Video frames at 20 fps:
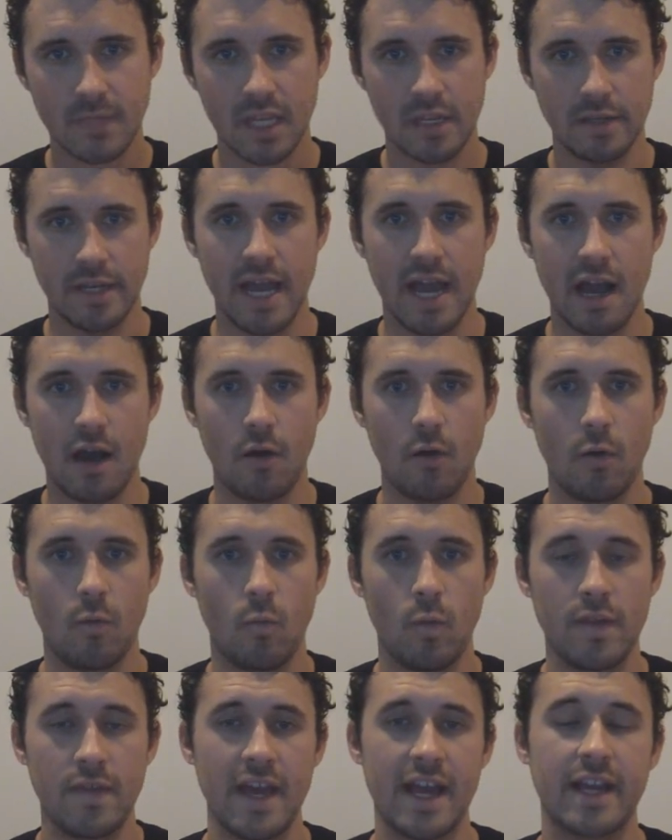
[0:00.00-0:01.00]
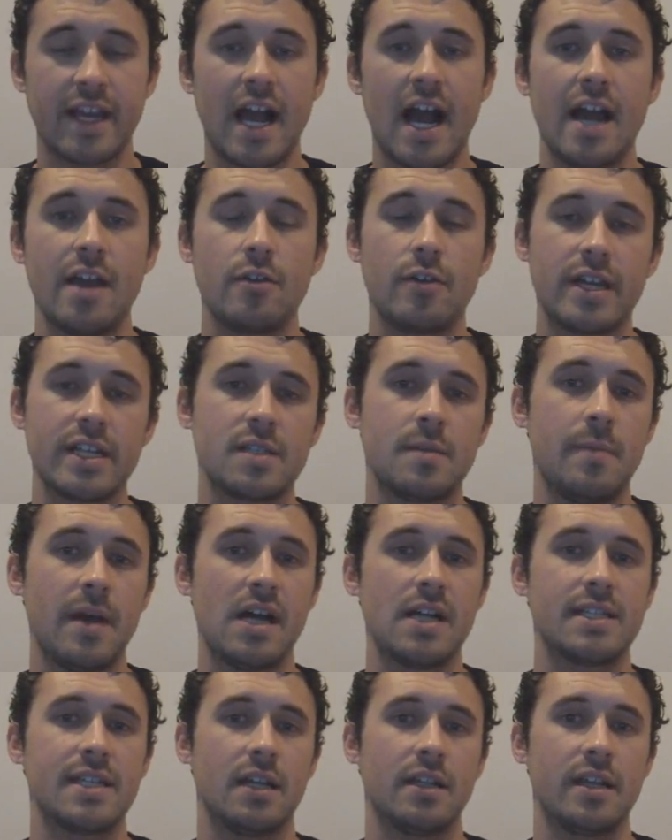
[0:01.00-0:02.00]
Now, when that guy who gets a
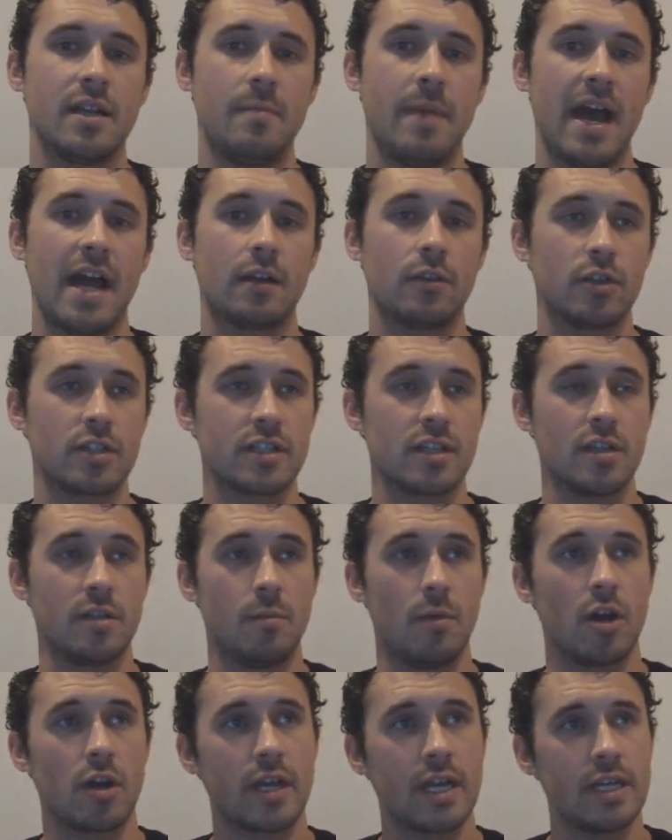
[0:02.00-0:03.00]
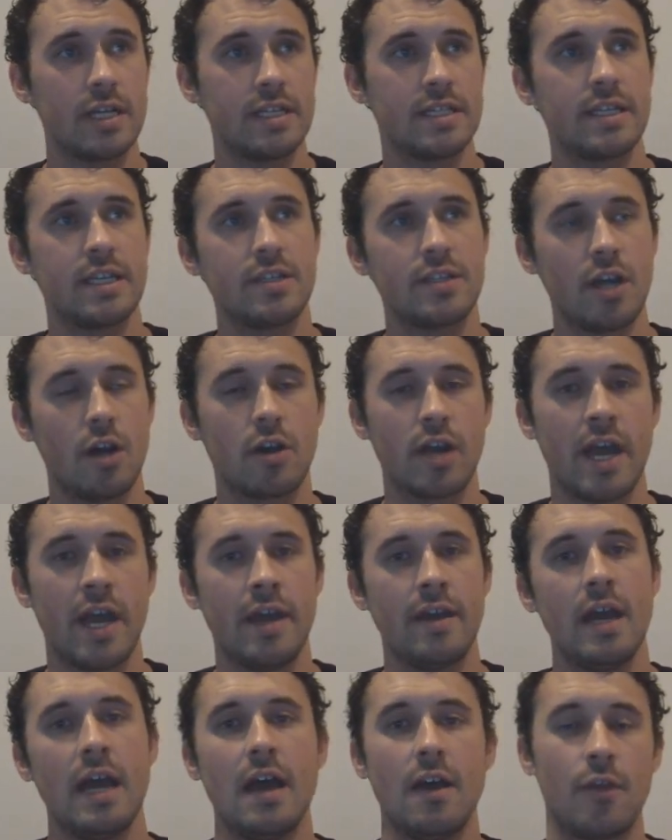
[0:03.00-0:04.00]
Balotelli in a pack looks on the market and he sees,
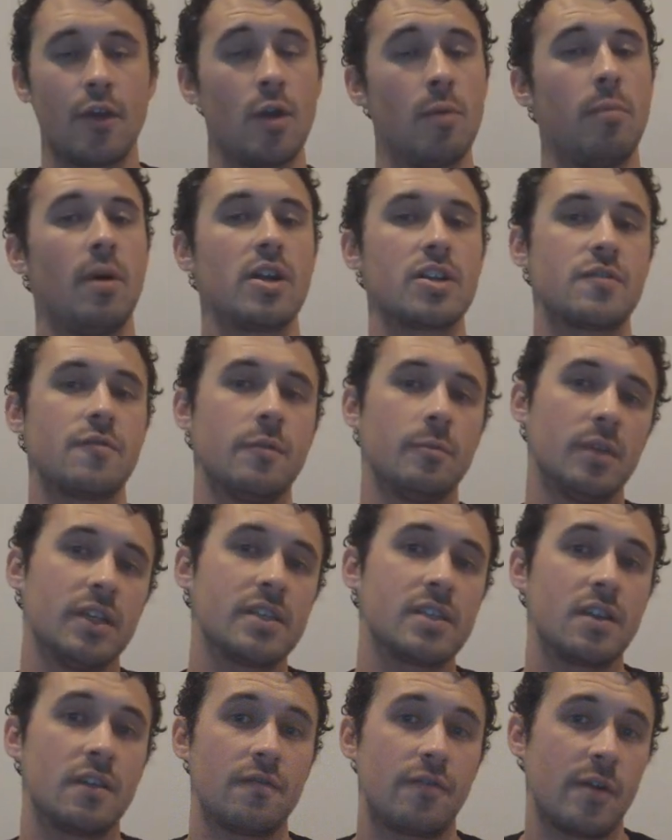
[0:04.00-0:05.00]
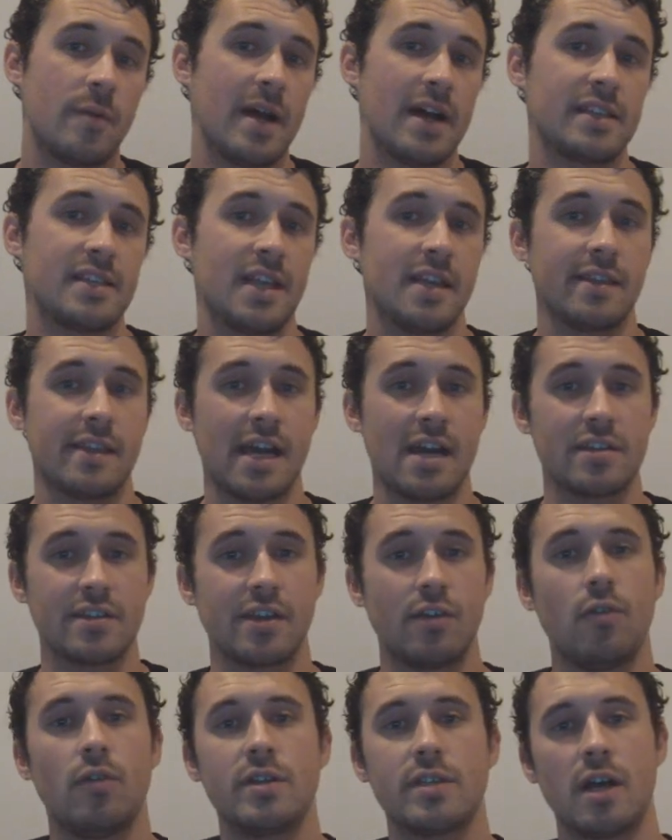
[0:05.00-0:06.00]
okay, there are a bunch of them listed for about 10,000
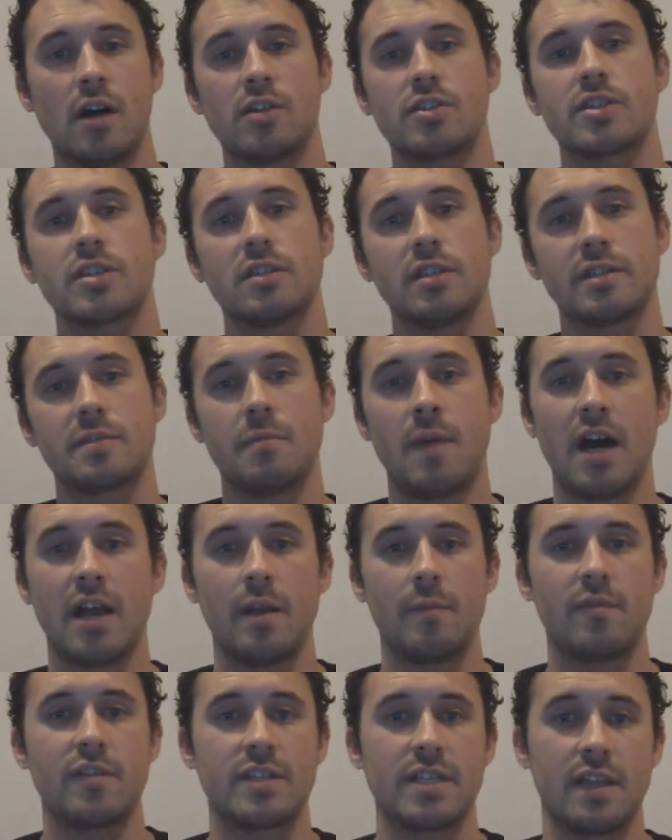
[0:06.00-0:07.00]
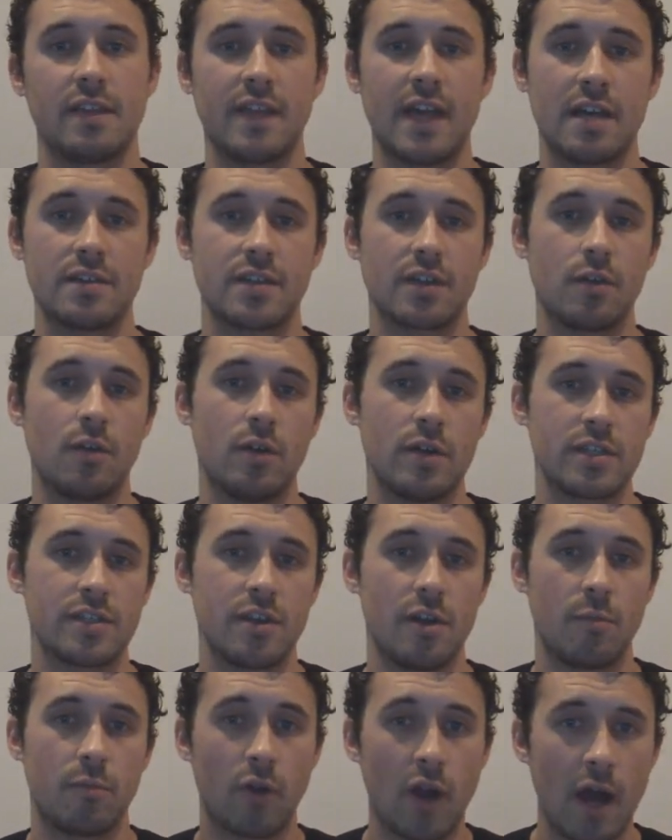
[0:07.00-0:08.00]
coins. I'll just list mine up for 10,000 coins,
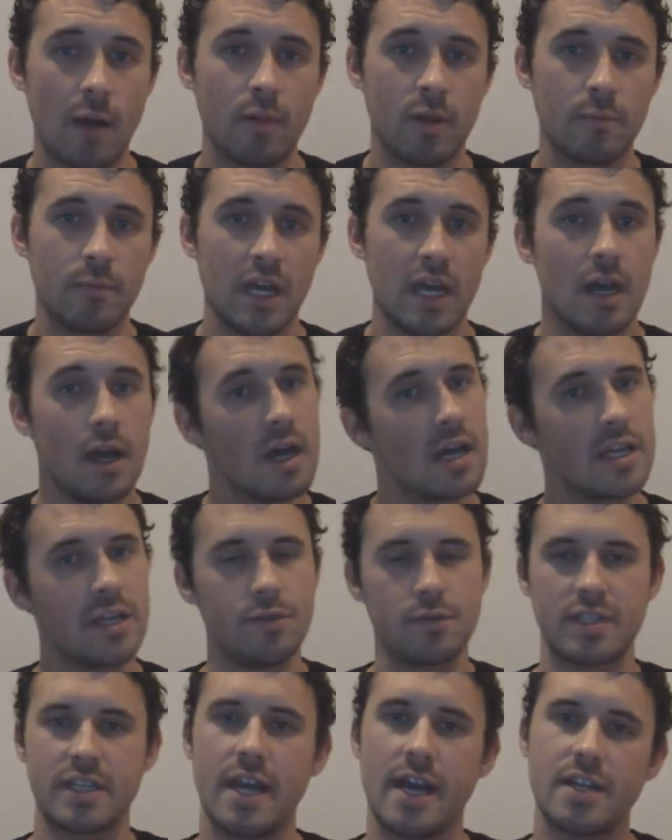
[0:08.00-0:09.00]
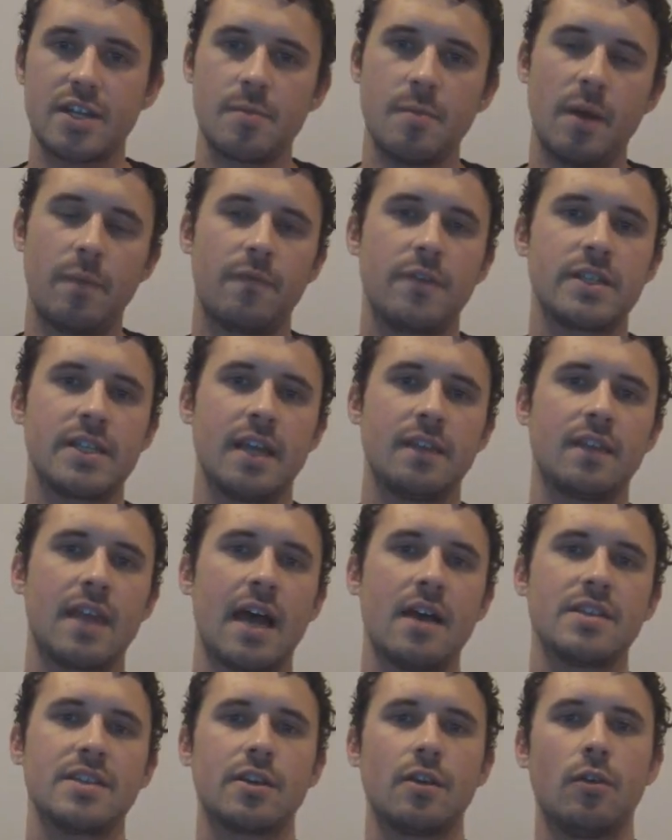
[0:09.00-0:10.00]
no problem. You snatch him up for
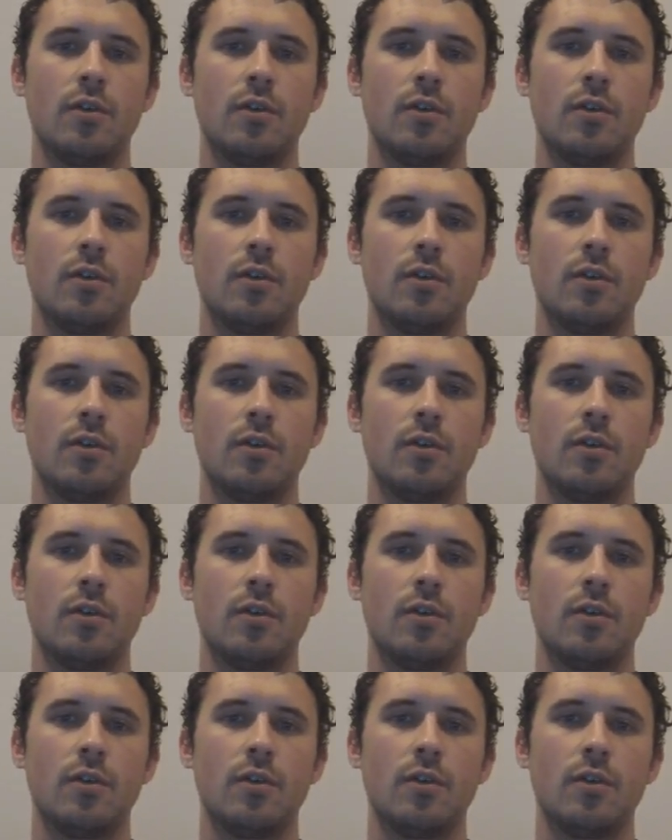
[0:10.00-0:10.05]
10,000